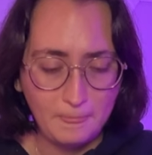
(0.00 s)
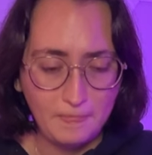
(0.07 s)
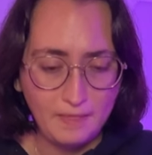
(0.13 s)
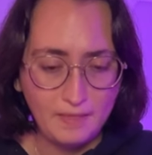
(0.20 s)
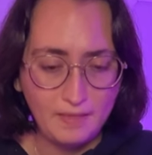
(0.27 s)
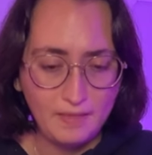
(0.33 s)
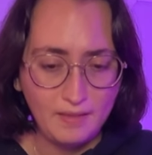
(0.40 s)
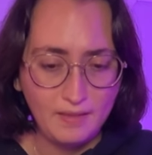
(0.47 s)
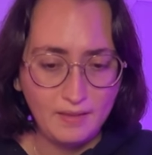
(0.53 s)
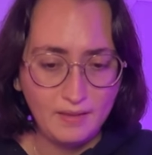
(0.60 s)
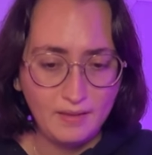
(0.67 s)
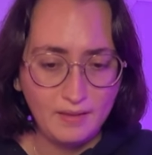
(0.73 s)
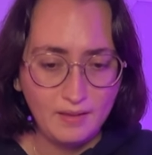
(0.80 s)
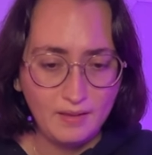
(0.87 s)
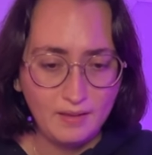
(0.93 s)

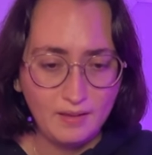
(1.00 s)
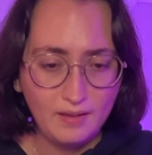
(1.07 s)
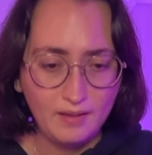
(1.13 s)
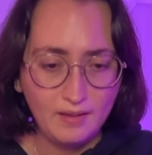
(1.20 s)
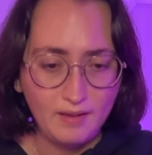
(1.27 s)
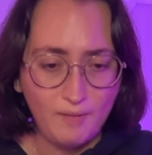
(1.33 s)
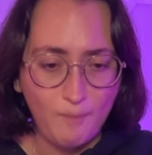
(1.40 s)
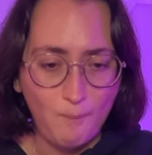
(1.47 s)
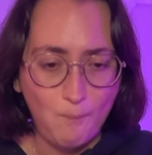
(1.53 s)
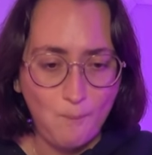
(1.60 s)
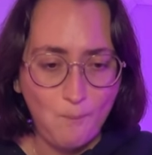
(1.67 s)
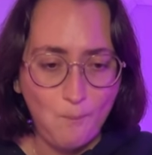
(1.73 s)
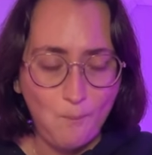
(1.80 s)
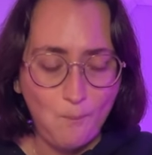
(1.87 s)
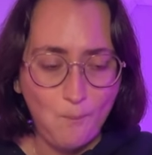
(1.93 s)

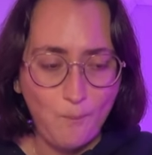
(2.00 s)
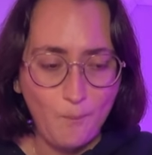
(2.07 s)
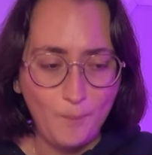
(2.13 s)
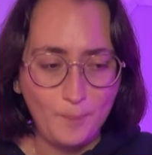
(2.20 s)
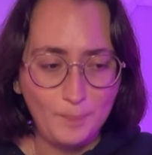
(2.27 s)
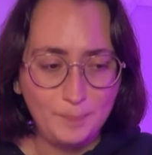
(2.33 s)
Nothing is said.